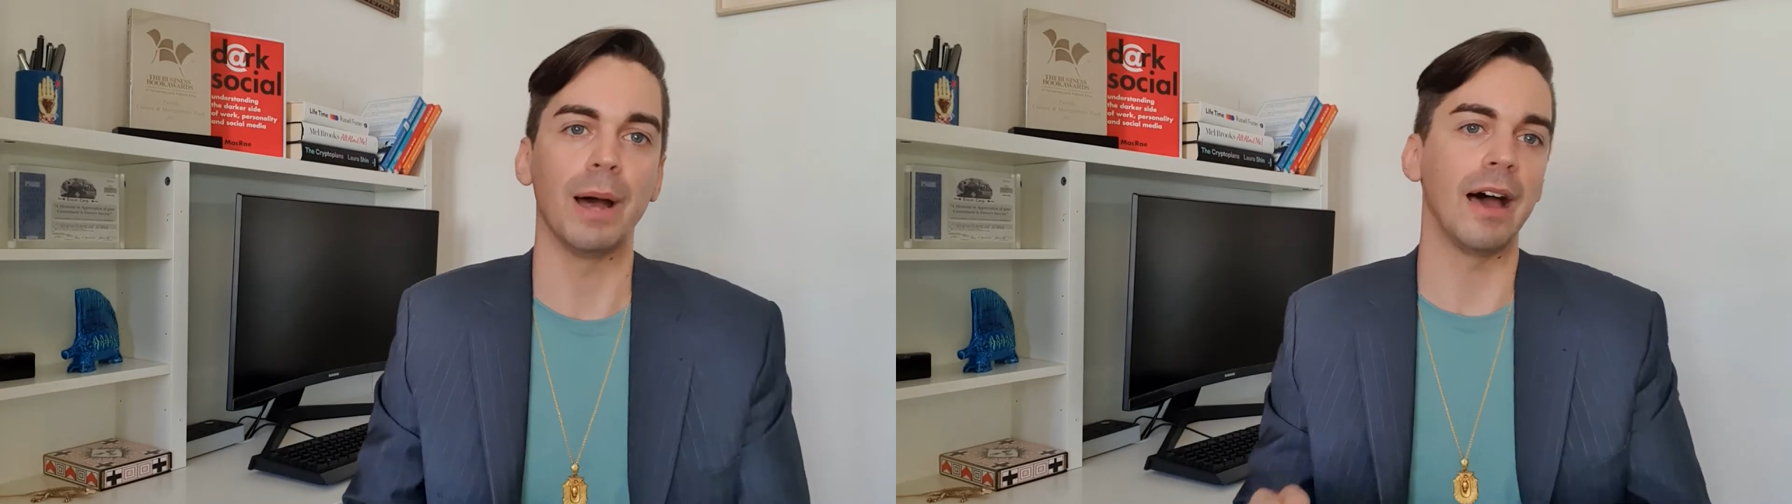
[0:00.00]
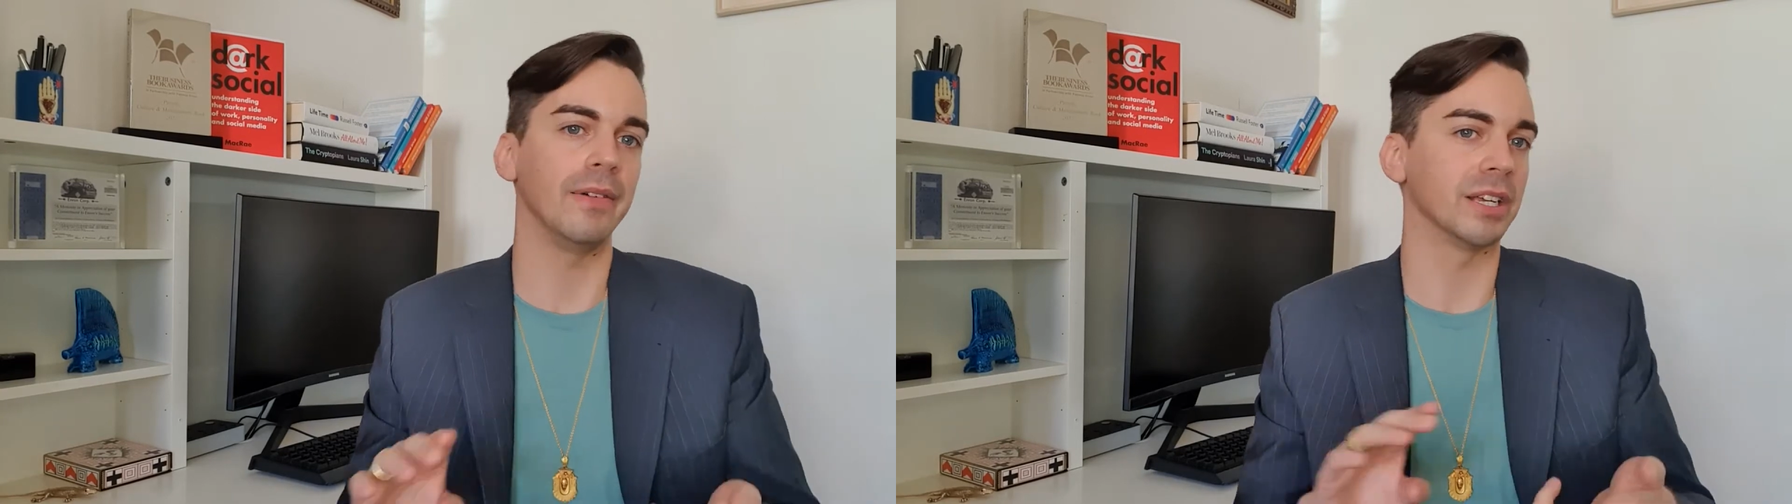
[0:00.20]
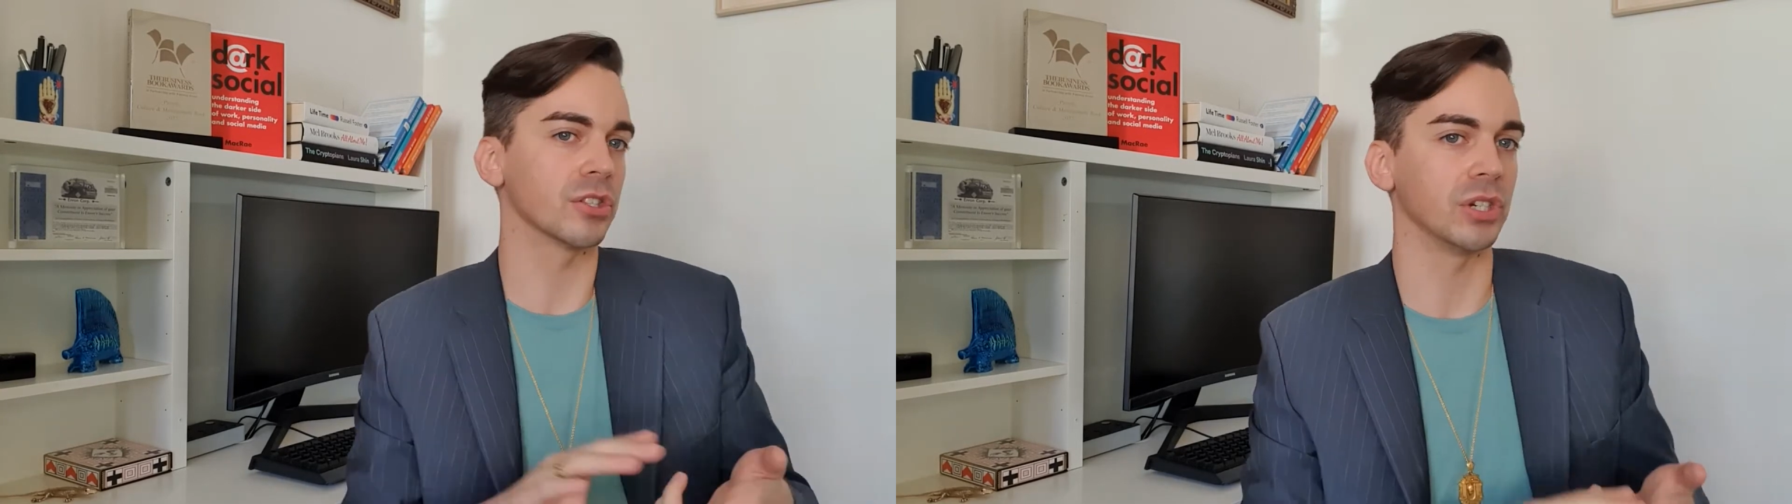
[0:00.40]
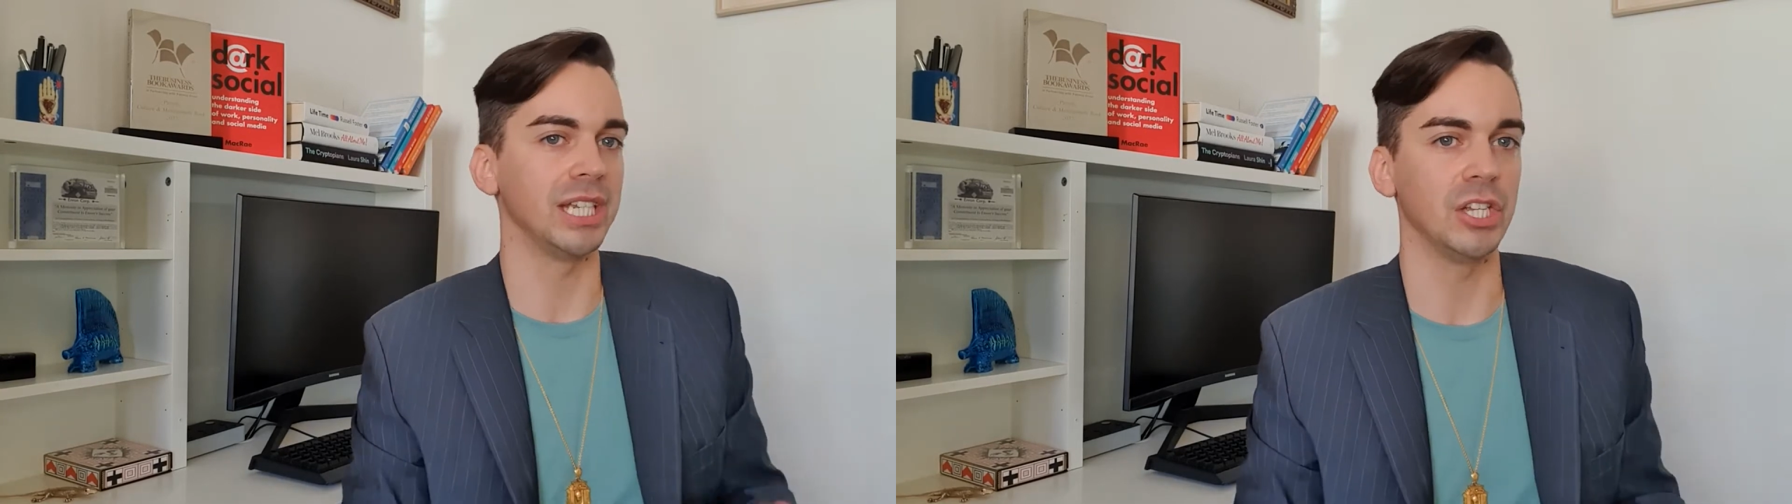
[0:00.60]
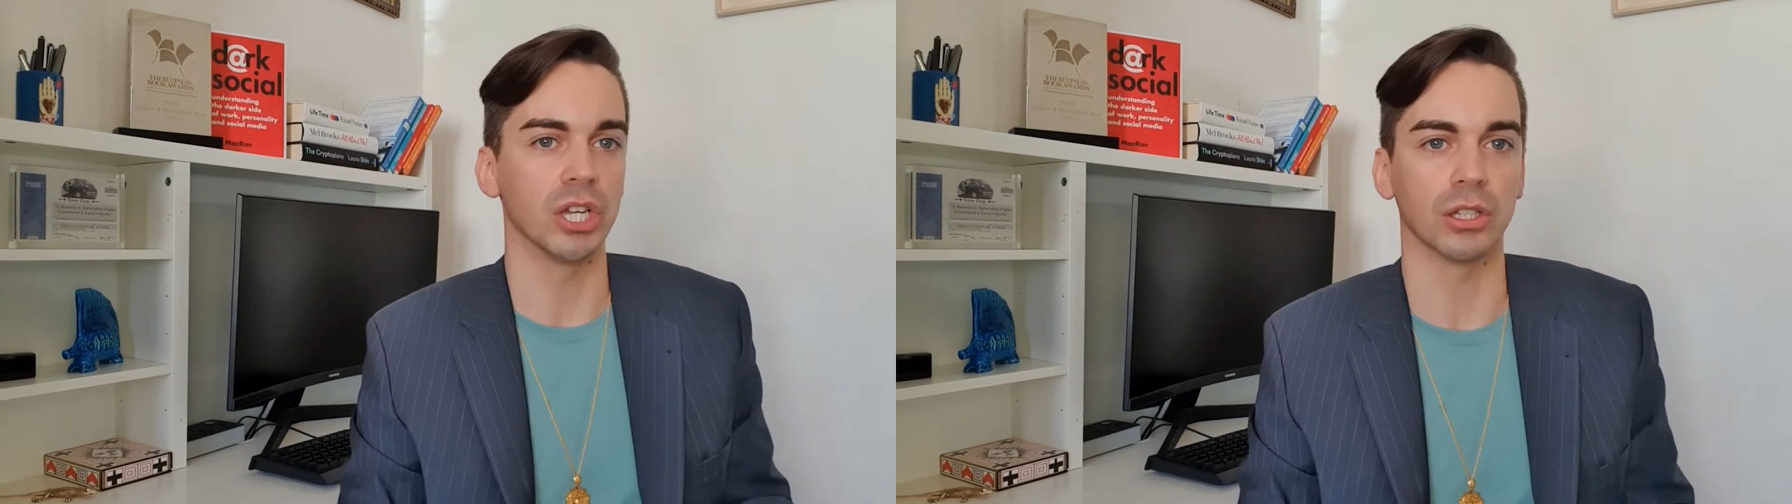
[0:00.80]
having a
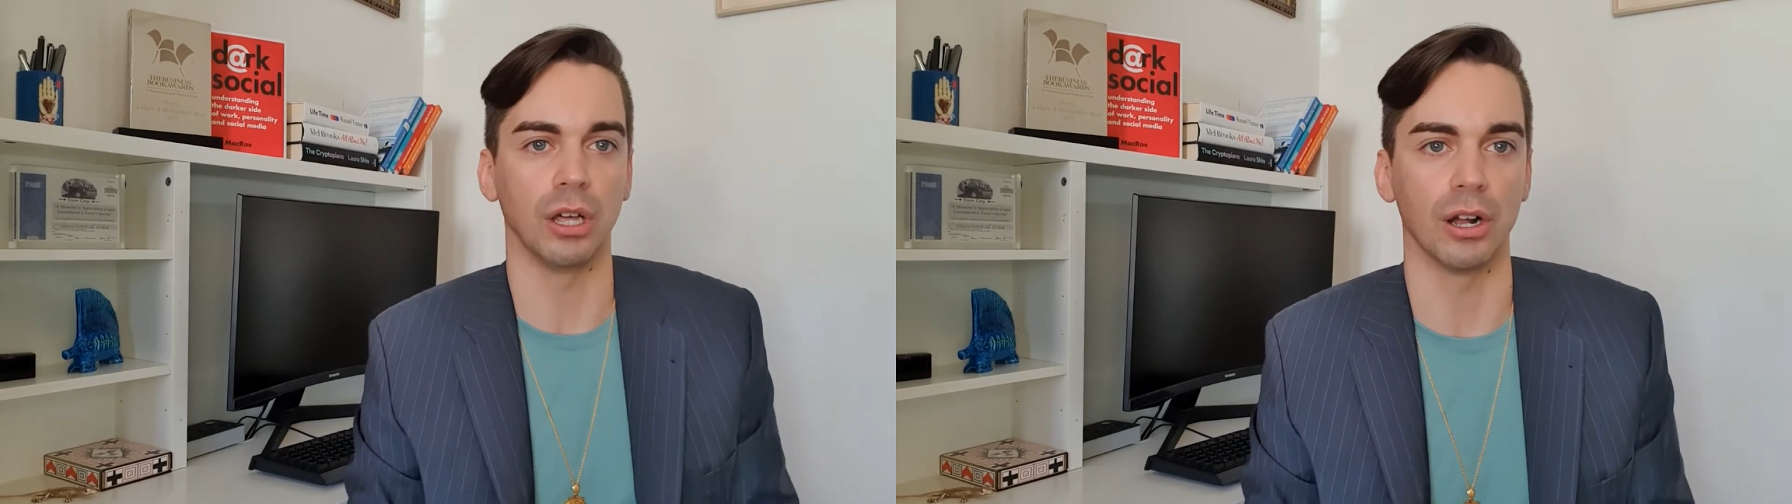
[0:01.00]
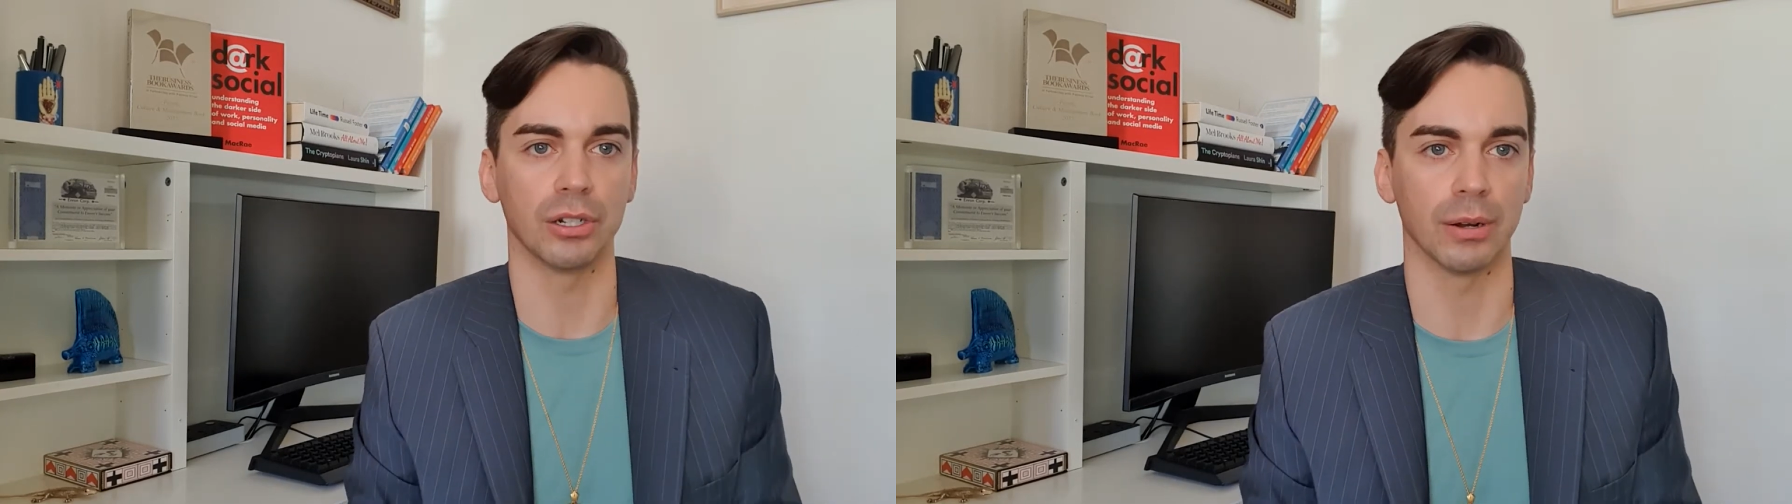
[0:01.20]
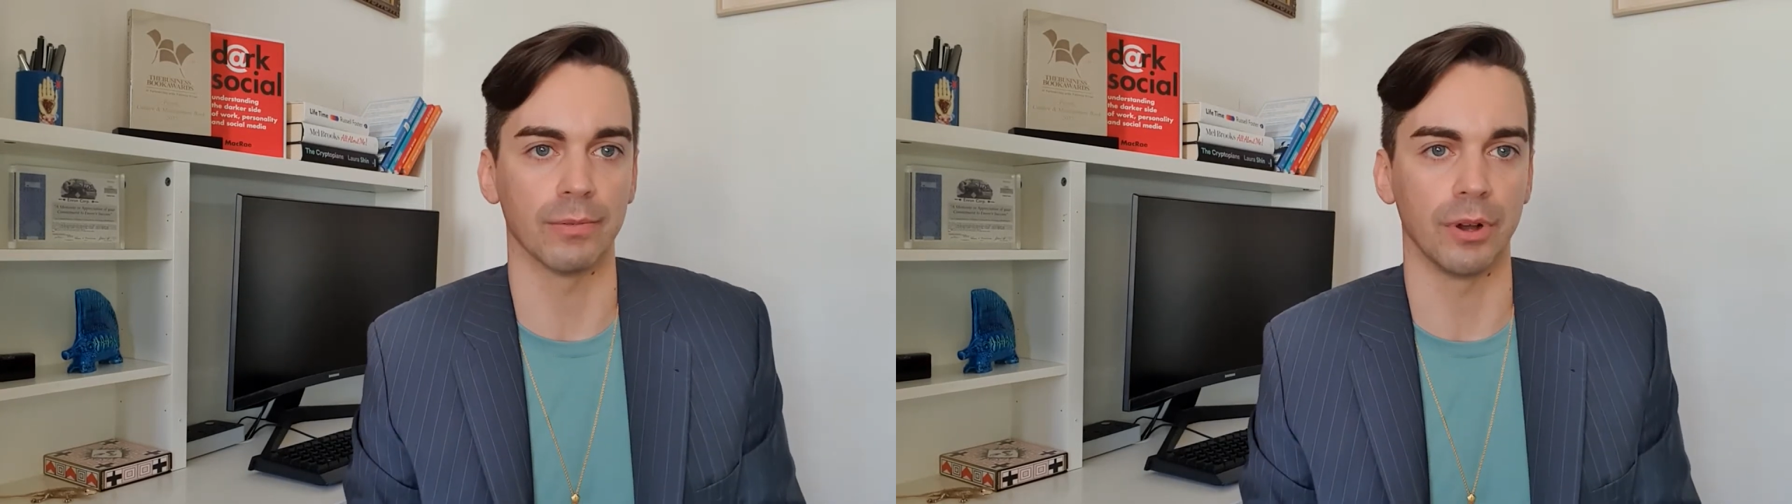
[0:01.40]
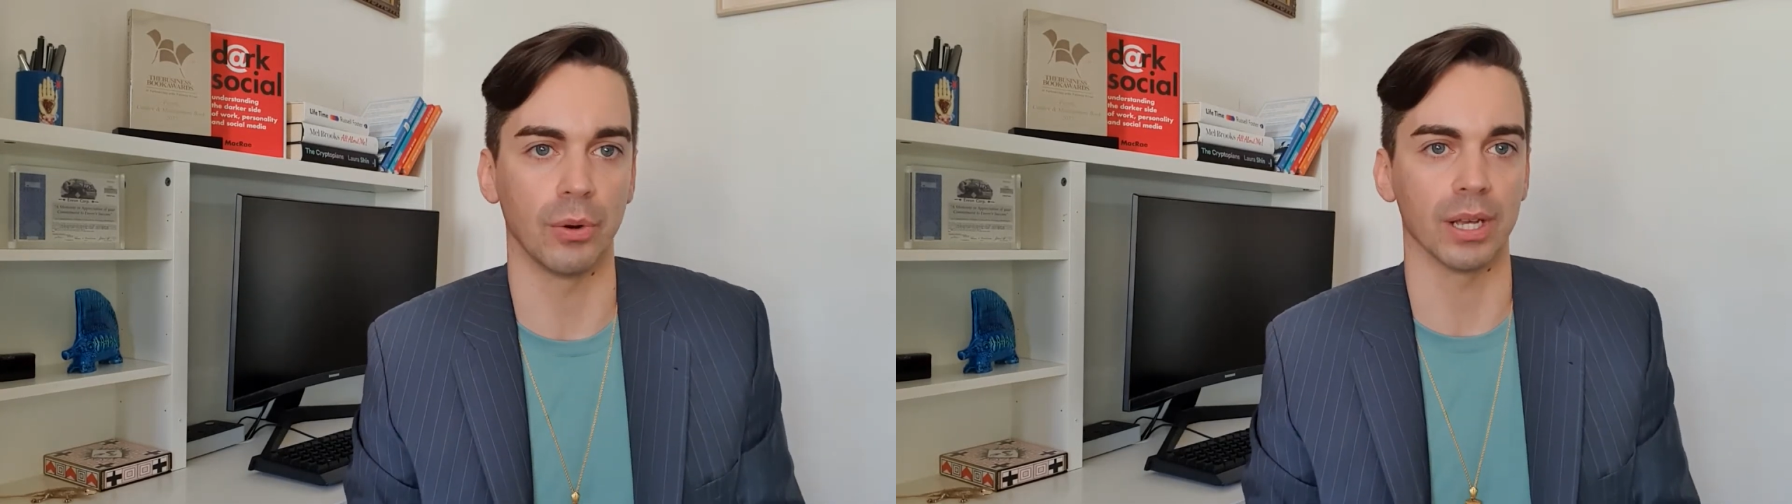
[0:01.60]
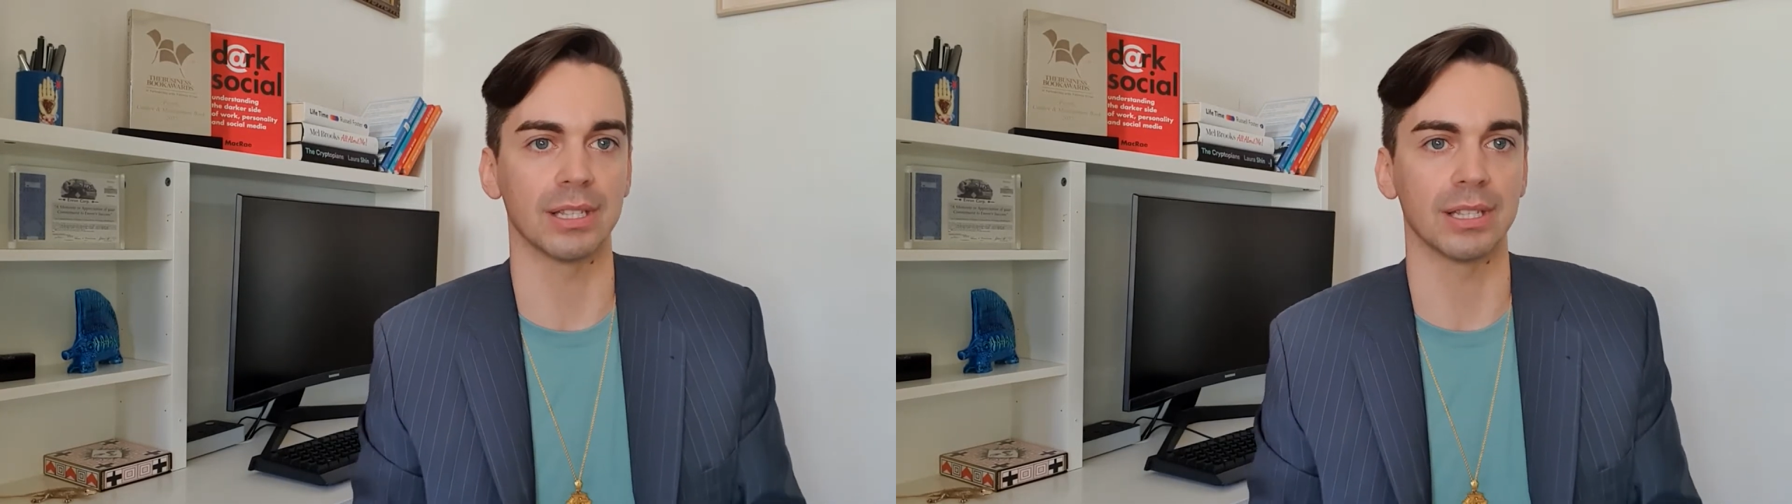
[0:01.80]
strategic long-term focus,